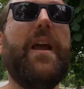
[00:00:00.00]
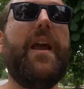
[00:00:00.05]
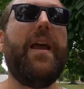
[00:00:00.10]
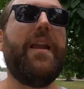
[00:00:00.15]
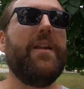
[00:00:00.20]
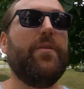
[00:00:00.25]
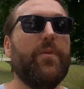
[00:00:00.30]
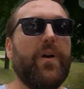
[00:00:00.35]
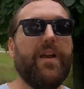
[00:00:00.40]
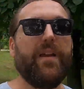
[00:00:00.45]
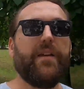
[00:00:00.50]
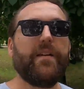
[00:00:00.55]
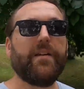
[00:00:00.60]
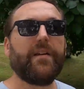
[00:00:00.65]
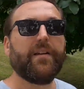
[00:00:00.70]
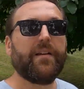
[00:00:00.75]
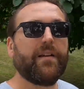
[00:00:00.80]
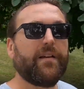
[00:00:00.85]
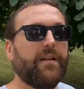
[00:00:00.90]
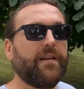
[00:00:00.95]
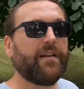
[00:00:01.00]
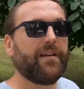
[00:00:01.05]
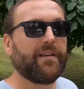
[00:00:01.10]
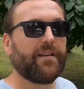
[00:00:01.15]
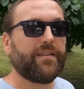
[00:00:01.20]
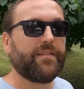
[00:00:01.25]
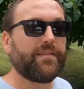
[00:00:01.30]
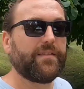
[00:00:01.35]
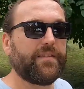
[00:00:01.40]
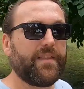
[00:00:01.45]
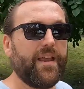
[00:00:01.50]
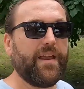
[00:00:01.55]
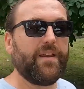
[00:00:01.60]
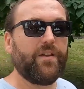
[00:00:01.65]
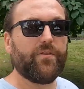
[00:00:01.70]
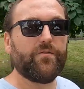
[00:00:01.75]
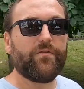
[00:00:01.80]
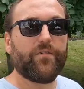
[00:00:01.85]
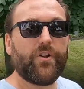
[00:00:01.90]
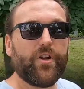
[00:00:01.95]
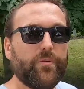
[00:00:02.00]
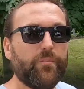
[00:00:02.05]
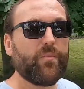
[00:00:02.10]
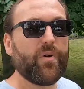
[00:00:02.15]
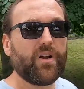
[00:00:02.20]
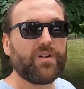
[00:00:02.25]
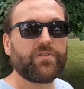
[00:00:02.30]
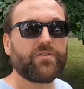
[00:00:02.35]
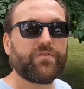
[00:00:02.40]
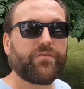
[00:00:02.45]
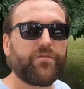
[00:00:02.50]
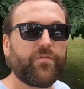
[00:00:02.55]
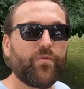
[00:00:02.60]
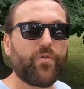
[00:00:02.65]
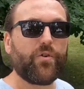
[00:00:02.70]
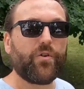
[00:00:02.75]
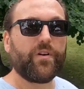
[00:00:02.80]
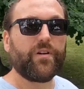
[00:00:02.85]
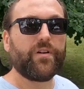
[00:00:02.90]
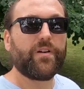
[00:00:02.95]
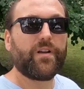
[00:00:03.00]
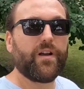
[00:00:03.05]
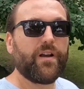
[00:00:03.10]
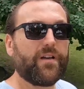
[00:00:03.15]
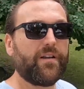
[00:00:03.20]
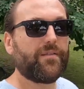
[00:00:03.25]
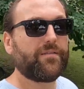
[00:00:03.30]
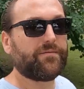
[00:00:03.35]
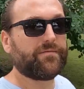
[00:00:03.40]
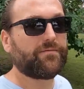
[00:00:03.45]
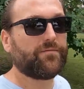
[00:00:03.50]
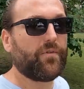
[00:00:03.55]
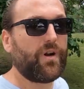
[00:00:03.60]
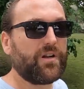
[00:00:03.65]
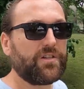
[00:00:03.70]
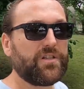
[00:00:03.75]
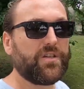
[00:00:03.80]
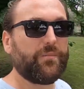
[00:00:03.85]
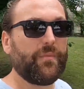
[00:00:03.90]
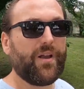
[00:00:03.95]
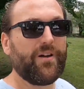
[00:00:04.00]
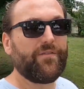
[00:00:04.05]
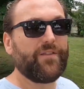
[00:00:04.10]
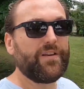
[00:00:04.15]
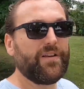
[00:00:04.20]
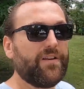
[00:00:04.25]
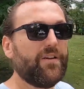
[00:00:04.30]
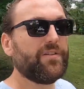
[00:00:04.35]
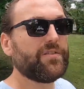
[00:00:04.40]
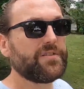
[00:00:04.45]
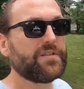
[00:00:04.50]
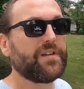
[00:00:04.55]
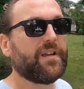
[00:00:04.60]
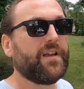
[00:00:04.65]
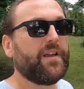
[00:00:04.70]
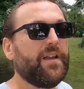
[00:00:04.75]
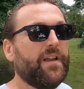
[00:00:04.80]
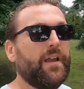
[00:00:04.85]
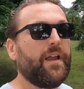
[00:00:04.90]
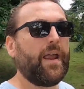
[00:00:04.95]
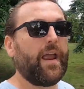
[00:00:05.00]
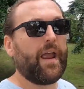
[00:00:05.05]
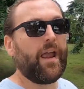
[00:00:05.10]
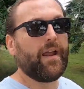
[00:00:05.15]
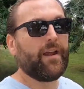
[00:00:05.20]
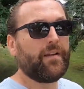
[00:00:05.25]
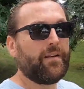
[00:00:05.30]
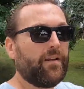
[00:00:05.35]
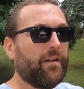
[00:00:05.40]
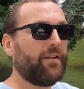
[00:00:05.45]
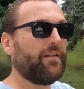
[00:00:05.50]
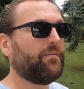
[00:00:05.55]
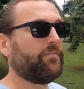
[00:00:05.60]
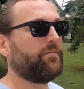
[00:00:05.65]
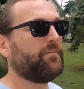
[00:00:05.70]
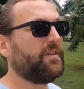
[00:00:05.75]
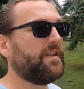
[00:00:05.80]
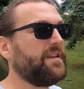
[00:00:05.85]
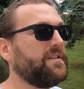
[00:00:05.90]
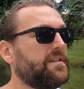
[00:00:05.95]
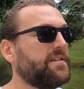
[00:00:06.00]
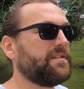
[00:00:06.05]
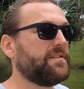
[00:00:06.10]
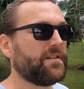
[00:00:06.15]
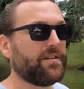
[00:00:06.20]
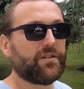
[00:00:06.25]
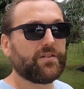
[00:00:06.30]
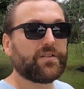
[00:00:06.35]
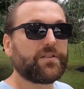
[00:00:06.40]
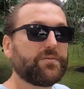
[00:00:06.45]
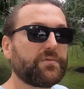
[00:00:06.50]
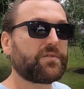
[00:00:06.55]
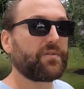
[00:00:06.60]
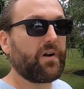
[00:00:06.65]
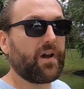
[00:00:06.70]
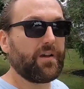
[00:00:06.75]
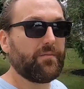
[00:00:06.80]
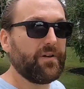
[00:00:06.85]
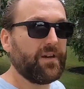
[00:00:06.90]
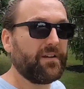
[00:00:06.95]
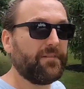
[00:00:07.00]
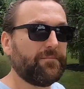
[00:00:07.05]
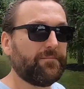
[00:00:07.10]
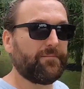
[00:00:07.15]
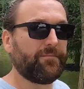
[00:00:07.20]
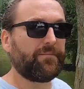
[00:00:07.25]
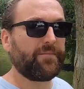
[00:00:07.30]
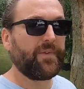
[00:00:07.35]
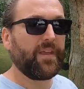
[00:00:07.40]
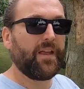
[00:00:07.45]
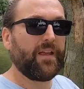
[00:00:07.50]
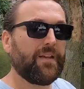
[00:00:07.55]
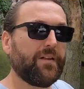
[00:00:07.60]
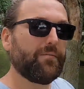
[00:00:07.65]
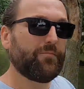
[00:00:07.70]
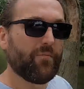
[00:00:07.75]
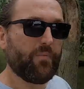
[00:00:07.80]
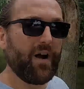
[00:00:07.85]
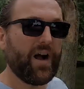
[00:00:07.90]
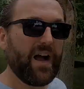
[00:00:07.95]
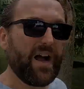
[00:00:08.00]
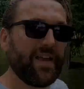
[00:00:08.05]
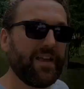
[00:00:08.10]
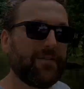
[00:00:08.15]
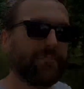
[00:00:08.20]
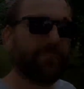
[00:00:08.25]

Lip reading: Anyway, thank you very much for watching my videos, and please consider subscribing. Bye.